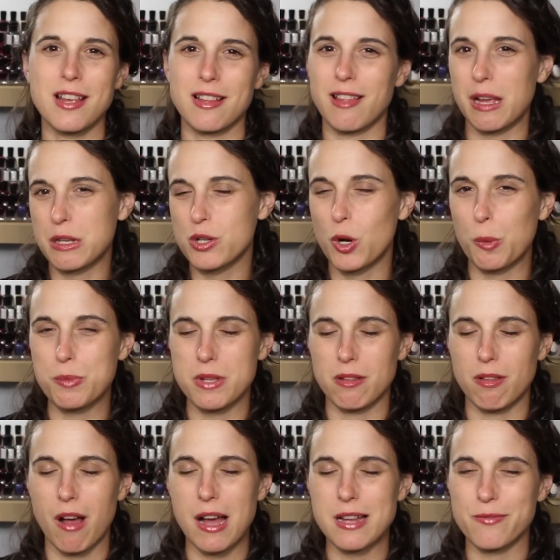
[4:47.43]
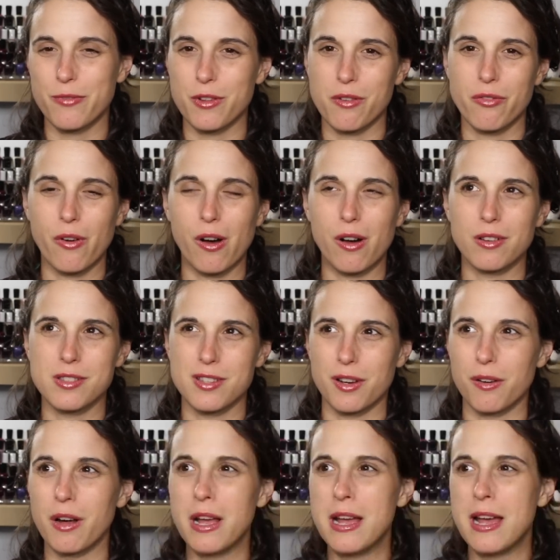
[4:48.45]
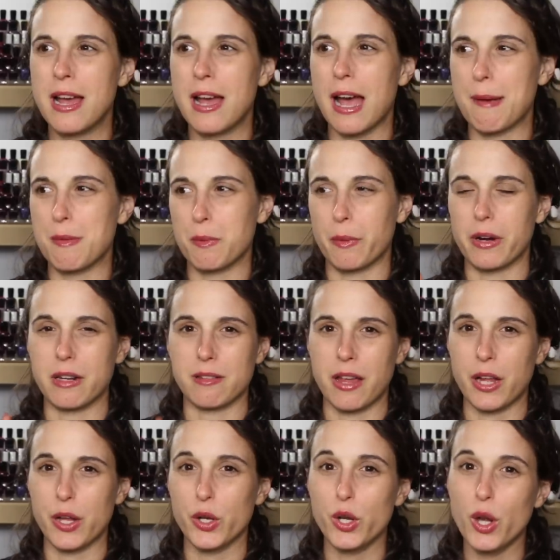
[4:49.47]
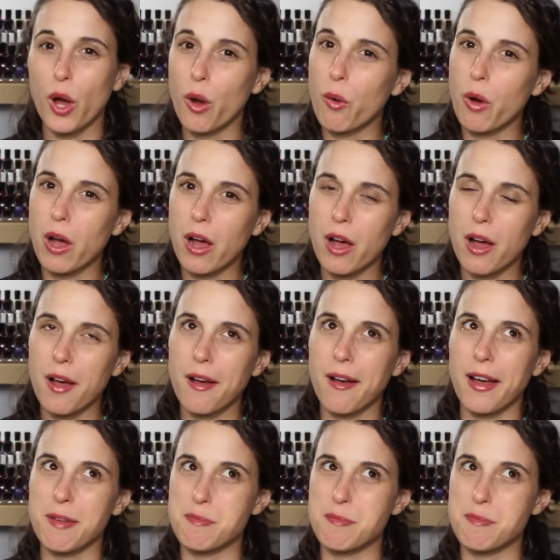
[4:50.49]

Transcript: I like taupes a lot for the fall, so I've been wearing like Noah.